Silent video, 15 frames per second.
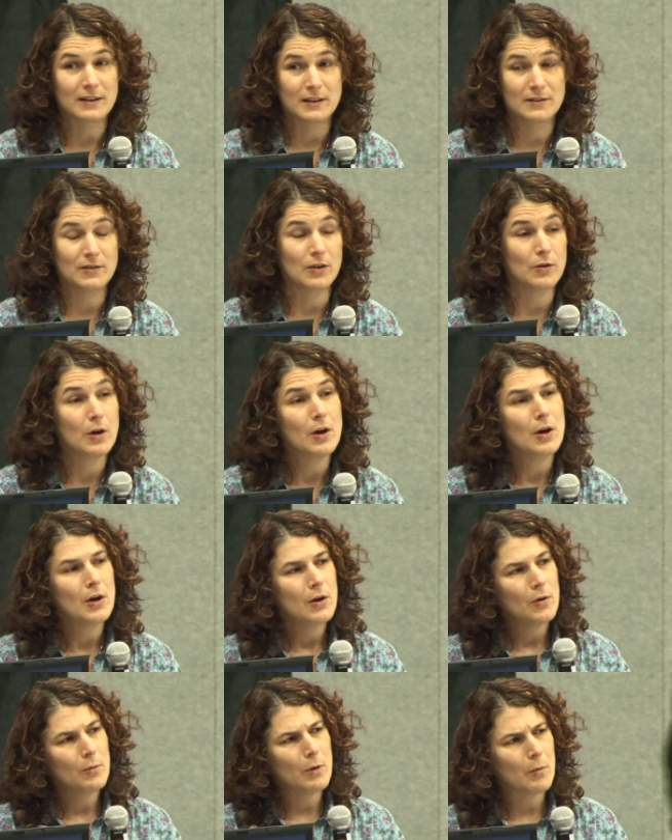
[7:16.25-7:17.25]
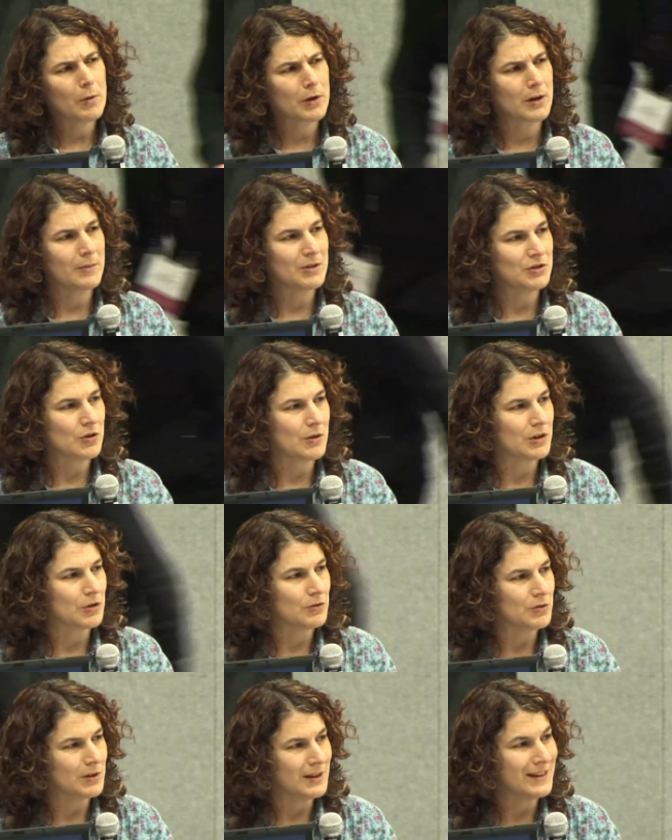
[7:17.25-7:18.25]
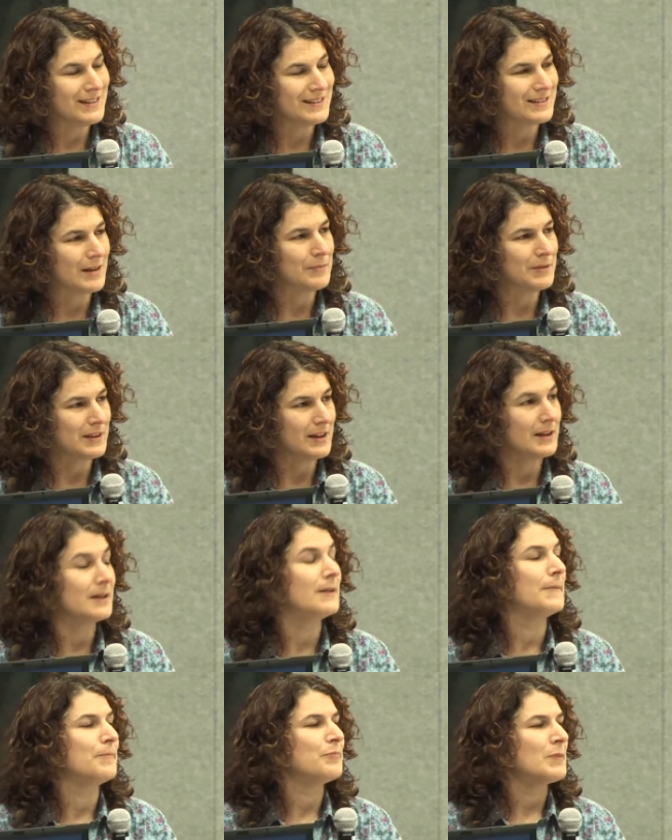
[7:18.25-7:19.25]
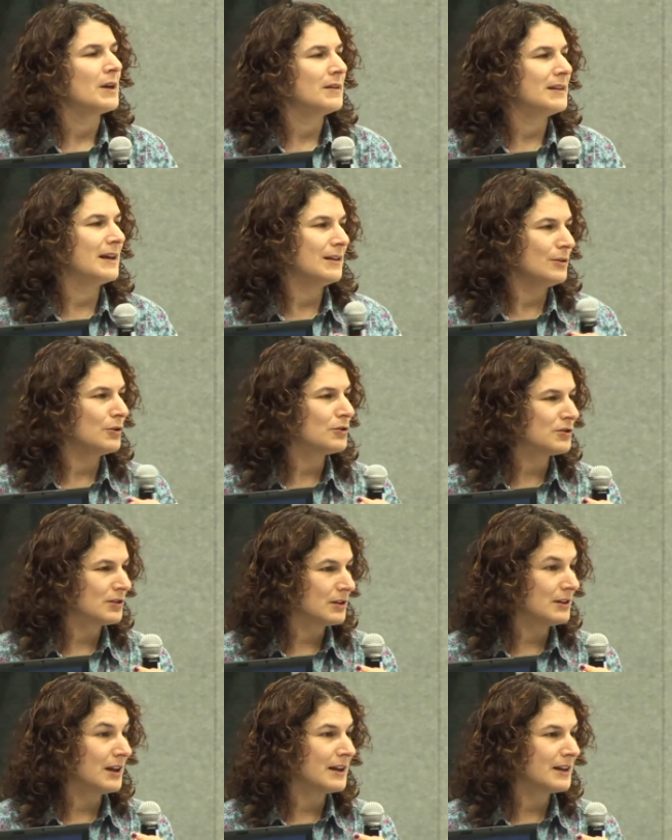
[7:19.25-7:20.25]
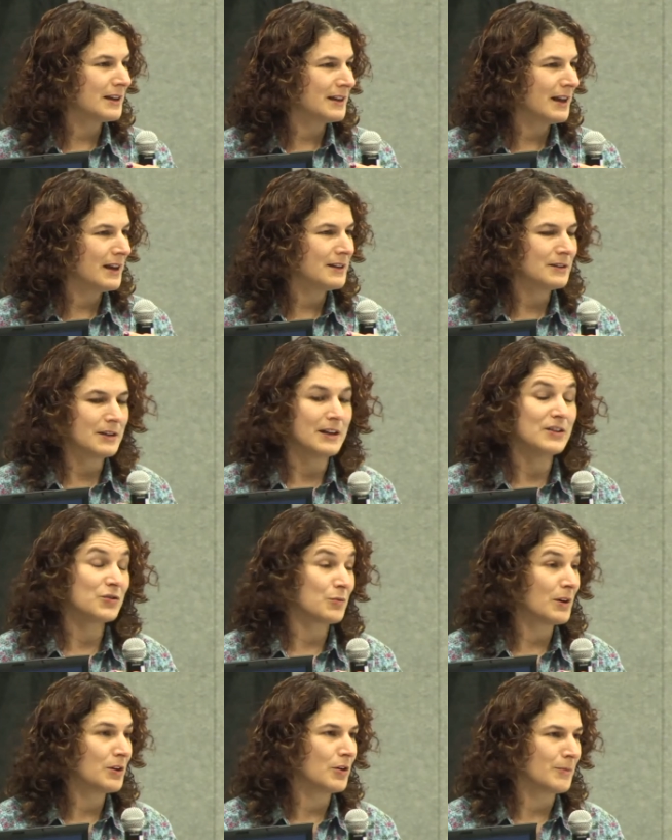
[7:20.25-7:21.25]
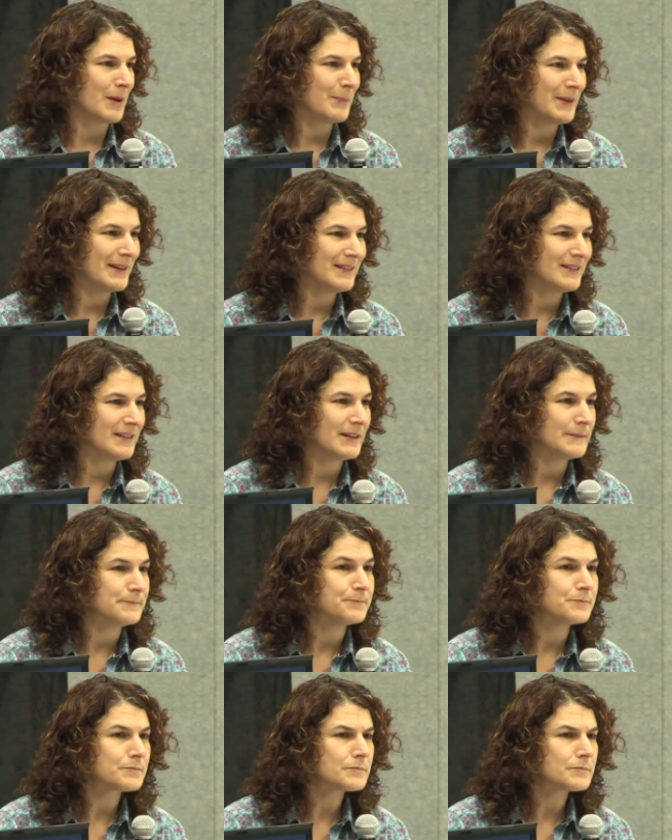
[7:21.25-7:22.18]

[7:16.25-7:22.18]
And so what we're going to be showing you is something that looks like Kinect. It's running on my PC.